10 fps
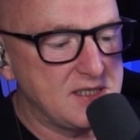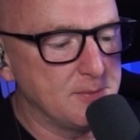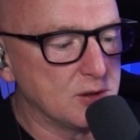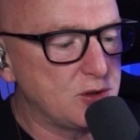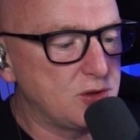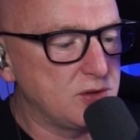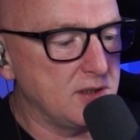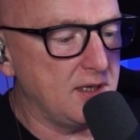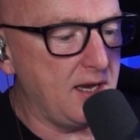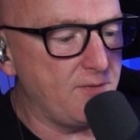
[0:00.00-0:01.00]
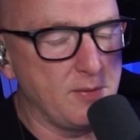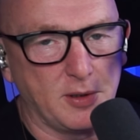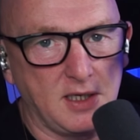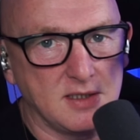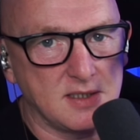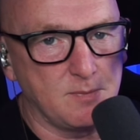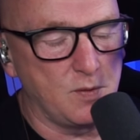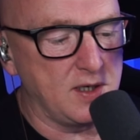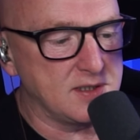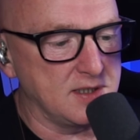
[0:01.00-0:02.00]
much everybody in sim
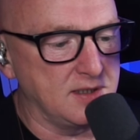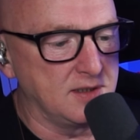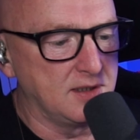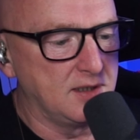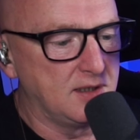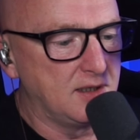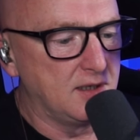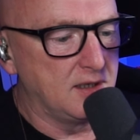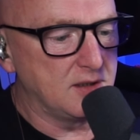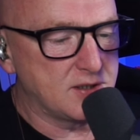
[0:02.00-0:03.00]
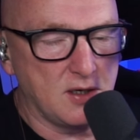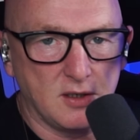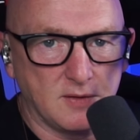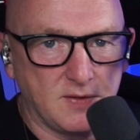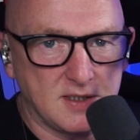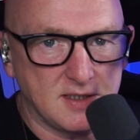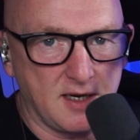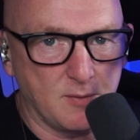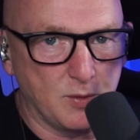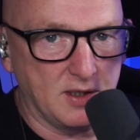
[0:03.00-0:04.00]
racing has heard of this
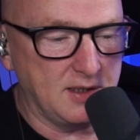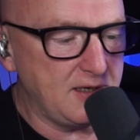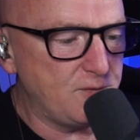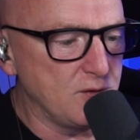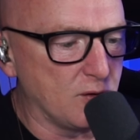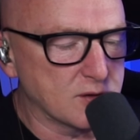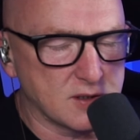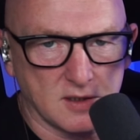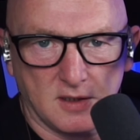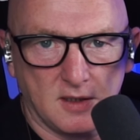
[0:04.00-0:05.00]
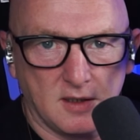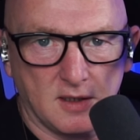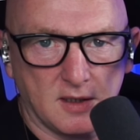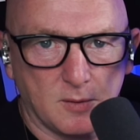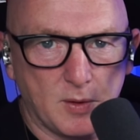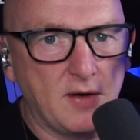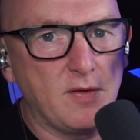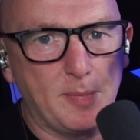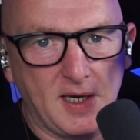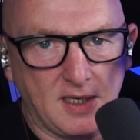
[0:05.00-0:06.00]
steering wheel. If not, where have you
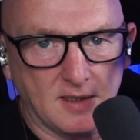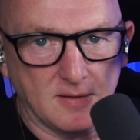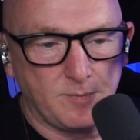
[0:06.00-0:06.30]
been?